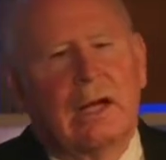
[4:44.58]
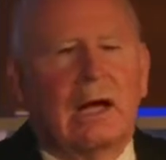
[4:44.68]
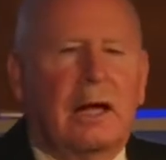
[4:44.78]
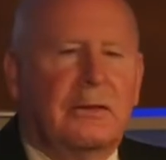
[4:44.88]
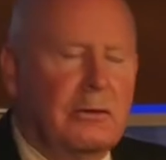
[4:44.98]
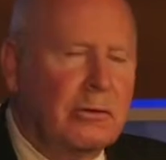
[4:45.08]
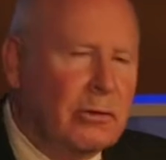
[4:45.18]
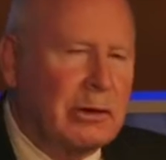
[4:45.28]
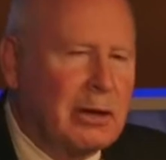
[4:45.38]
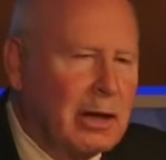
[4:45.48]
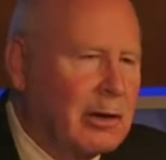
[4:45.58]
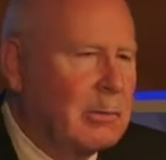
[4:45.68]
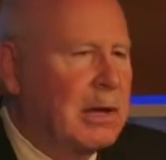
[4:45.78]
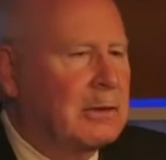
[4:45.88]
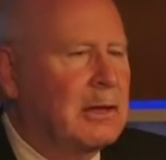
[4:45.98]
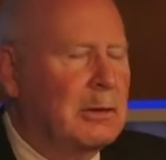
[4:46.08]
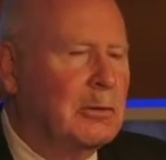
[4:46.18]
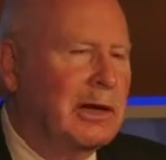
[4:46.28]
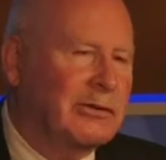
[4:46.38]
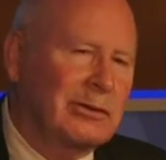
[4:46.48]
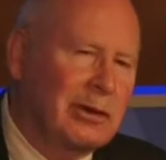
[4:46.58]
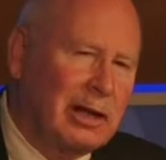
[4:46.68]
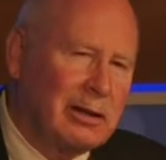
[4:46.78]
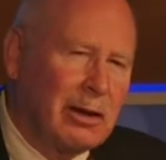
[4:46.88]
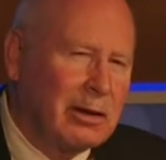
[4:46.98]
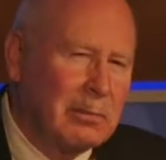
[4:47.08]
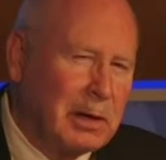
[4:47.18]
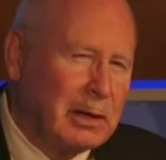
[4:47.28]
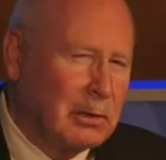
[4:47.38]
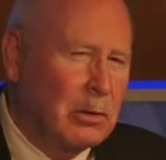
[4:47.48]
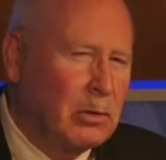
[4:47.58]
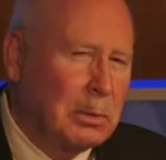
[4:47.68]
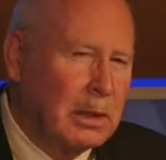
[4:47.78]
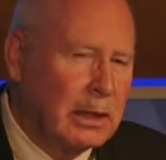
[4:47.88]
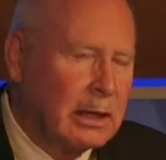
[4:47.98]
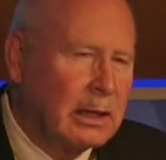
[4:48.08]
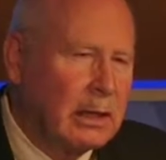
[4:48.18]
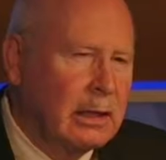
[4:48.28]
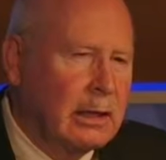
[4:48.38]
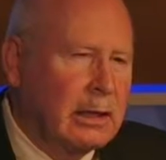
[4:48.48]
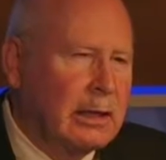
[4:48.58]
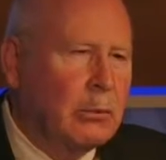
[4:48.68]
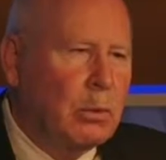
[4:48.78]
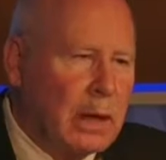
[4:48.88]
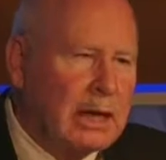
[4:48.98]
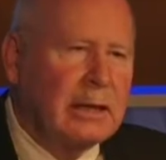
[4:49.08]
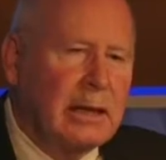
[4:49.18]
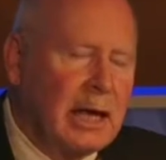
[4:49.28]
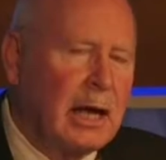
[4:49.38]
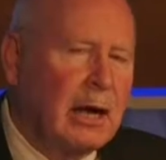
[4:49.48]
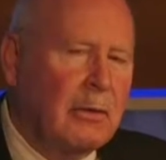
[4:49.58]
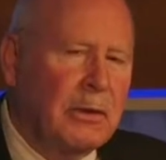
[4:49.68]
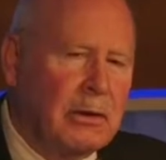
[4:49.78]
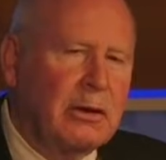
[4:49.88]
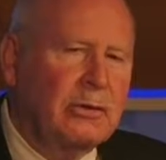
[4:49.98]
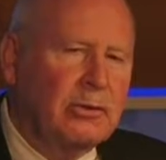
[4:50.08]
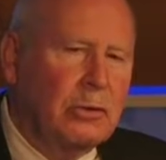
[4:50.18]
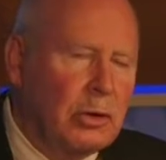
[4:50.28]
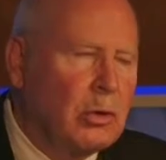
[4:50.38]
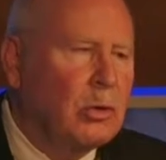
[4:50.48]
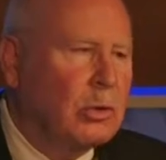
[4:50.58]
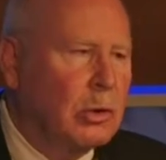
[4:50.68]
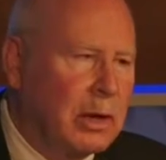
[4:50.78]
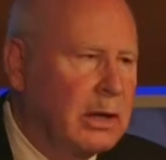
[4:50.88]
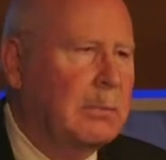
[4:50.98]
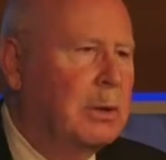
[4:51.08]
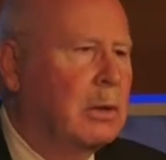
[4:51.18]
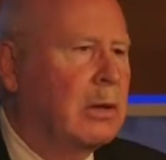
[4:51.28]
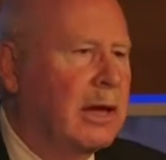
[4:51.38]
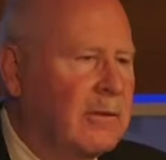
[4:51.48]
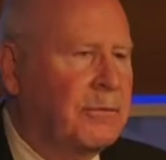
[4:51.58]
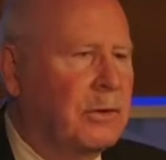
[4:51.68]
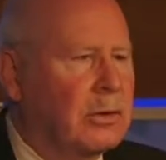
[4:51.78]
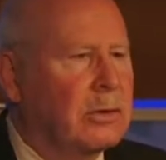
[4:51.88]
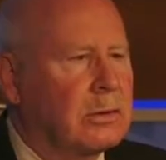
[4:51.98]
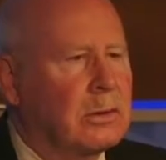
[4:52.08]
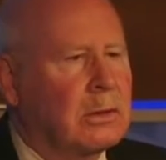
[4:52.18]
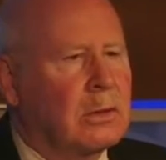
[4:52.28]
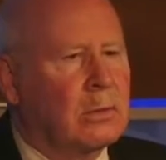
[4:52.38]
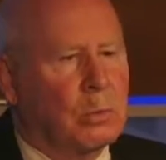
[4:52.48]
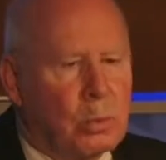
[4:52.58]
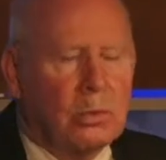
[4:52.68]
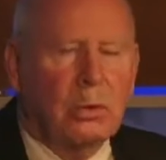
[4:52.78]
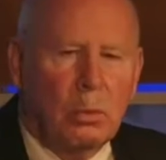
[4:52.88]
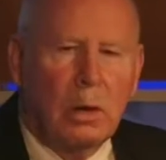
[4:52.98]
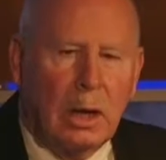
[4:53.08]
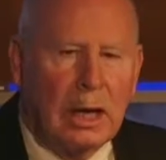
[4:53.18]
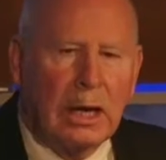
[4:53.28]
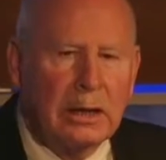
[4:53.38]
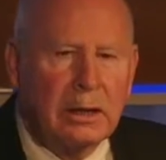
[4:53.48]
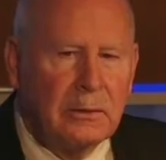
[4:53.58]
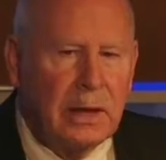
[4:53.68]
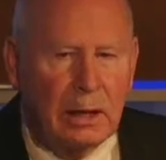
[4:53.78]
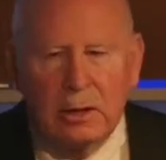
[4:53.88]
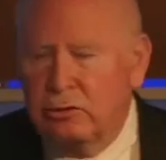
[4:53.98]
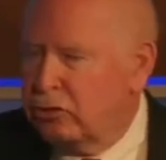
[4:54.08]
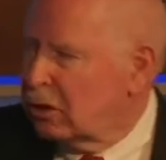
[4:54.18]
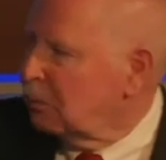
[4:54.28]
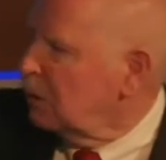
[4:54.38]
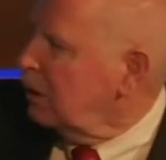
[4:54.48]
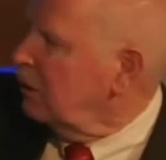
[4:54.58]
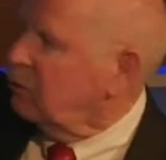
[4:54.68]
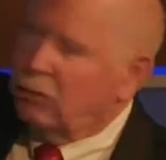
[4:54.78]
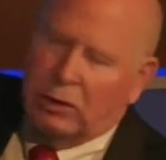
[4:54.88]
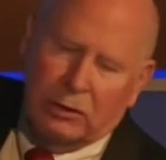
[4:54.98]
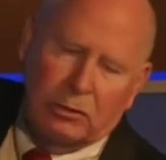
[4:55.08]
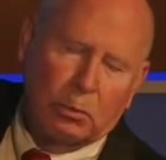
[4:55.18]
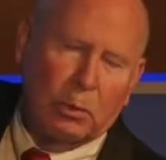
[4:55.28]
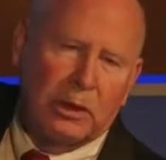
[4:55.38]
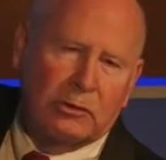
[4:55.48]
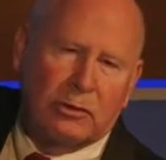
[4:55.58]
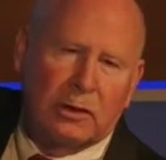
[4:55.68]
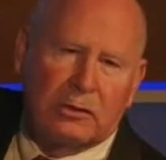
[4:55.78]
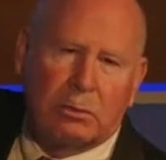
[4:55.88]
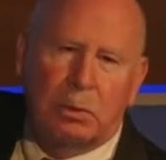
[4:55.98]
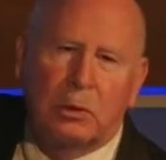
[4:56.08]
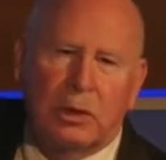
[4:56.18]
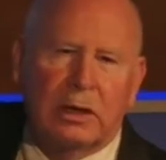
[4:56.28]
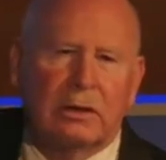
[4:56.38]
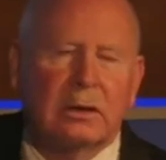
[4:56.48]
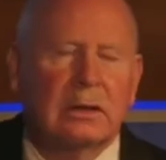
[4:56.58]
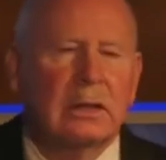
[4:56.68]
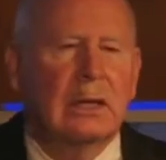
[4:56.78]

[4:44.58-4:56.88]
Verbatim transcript: Uh, they're usually talking about the U.S. They're not talking about globally. And right now, there is no credible effort worldwide that legitimately is going to reach this point.